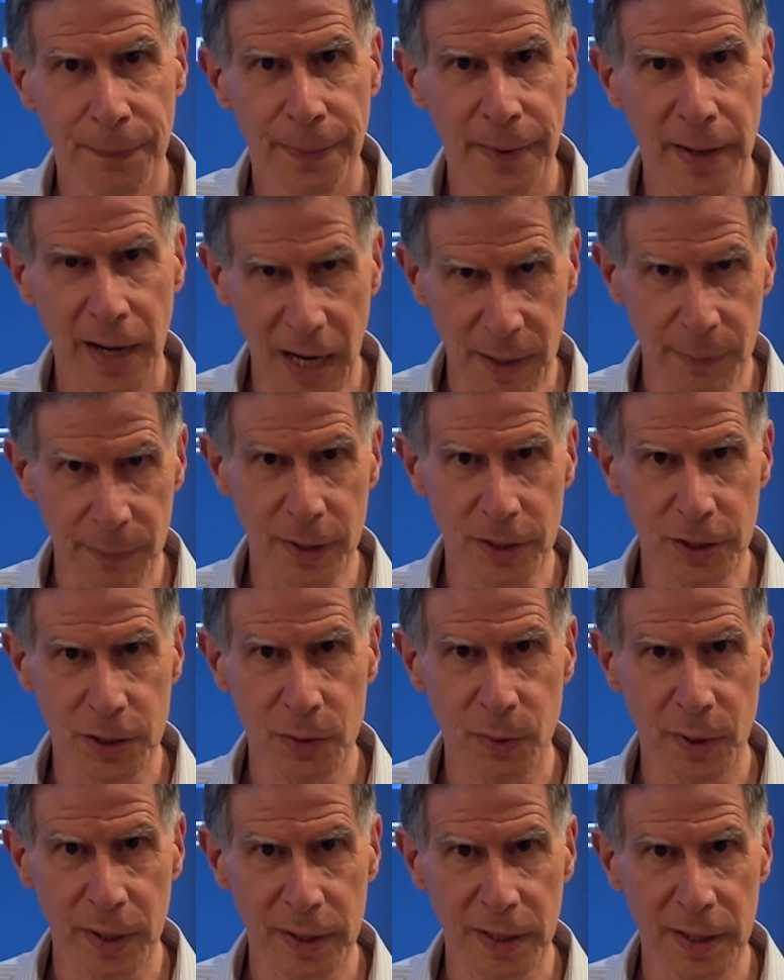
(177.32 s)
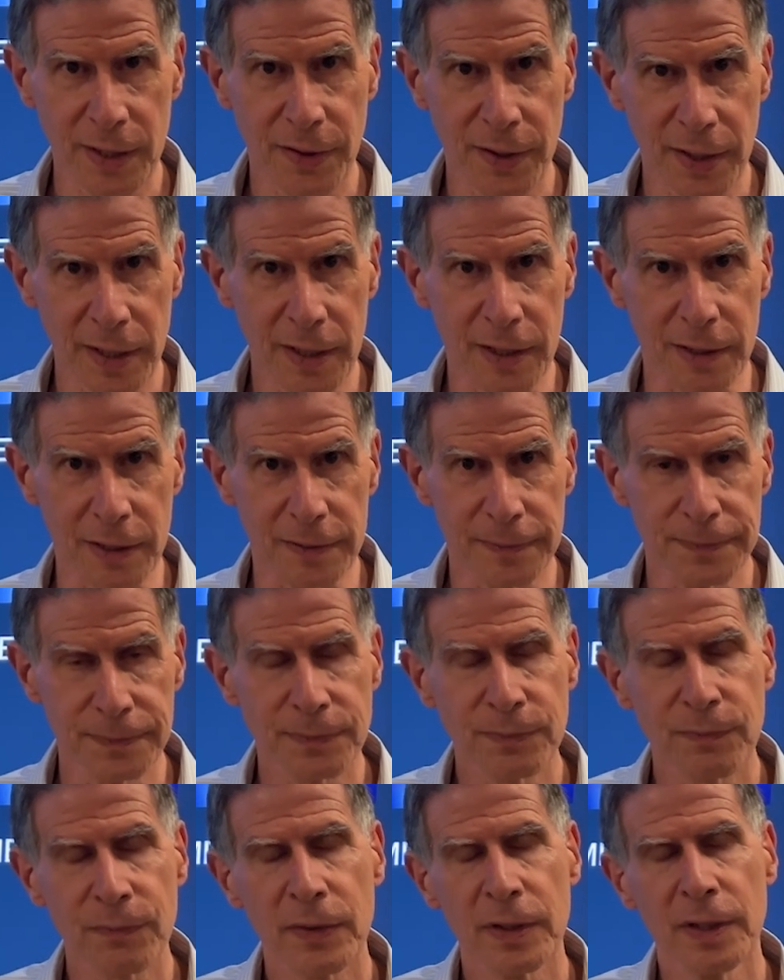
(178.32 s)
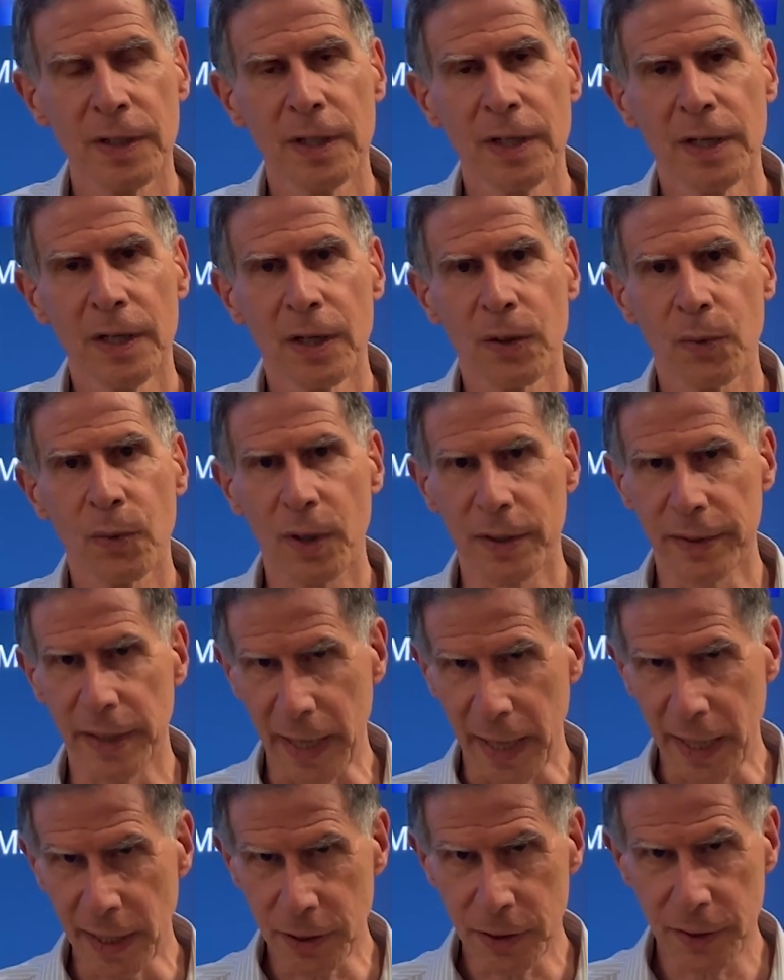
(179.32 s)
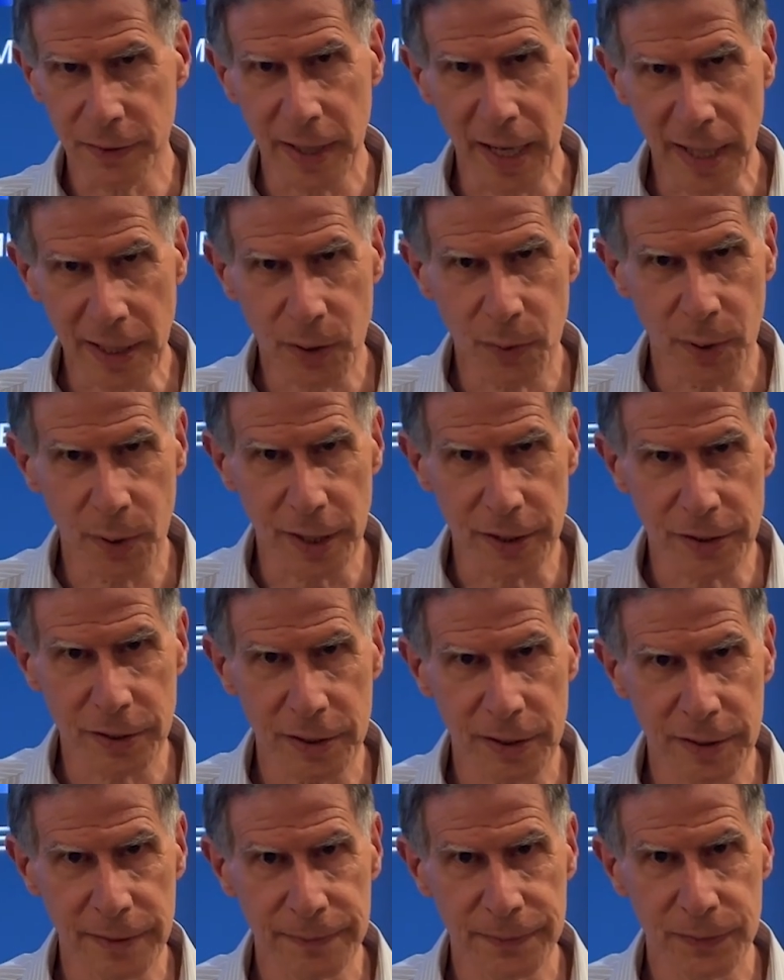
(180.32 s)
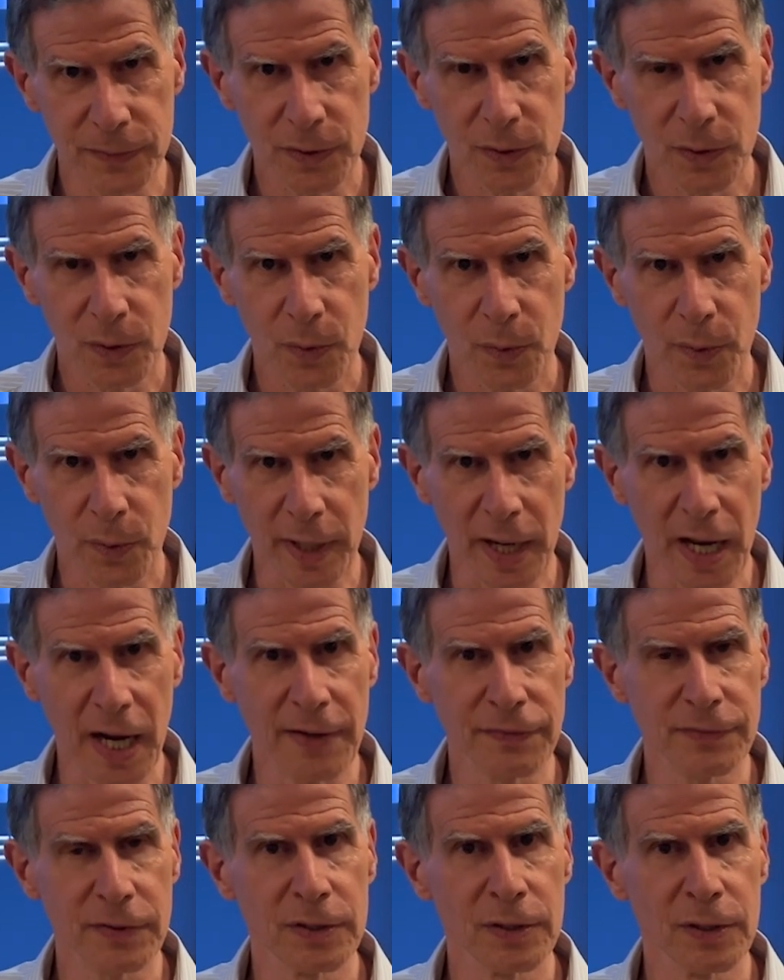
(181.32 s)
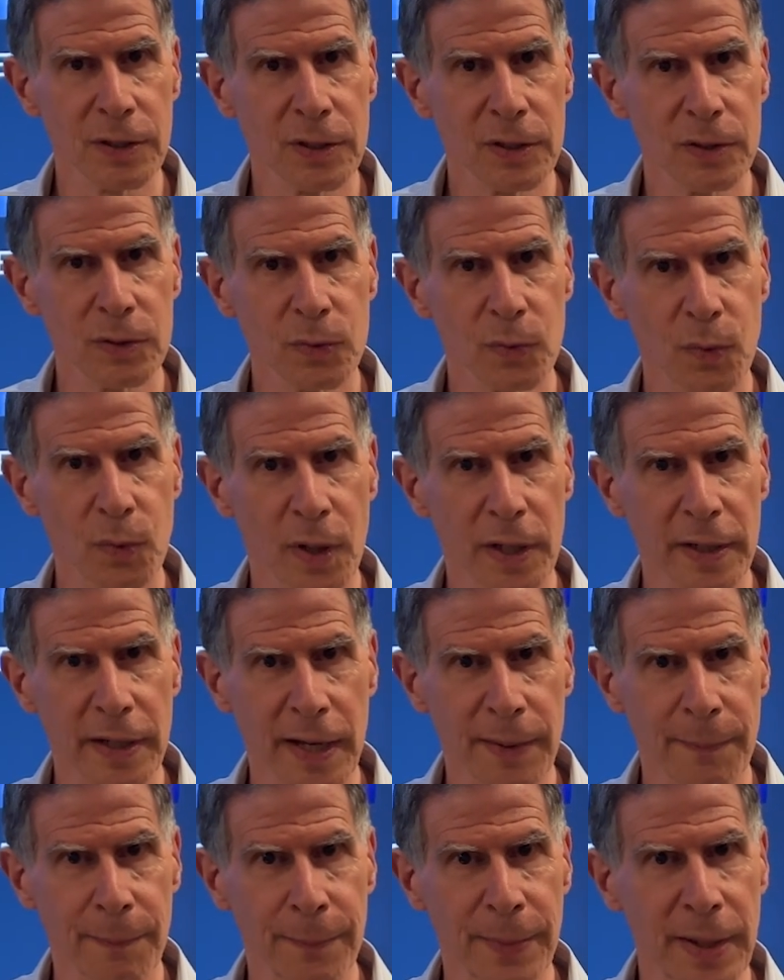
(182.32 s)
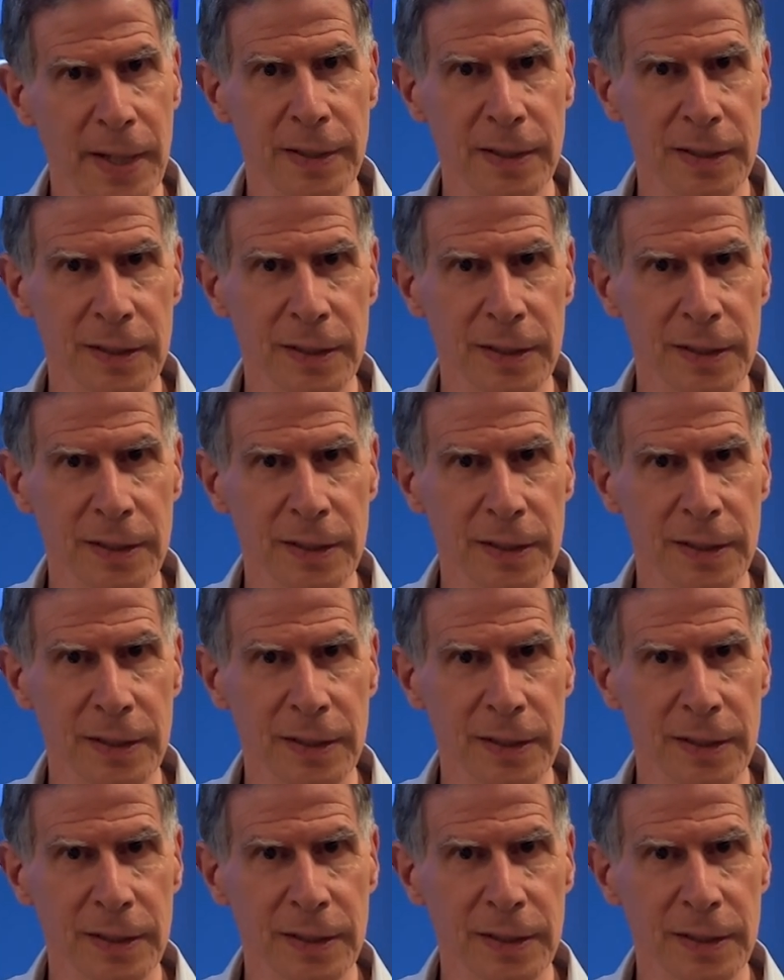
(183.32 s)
How much do I need there? Well, to answer that question, we have to know what a Met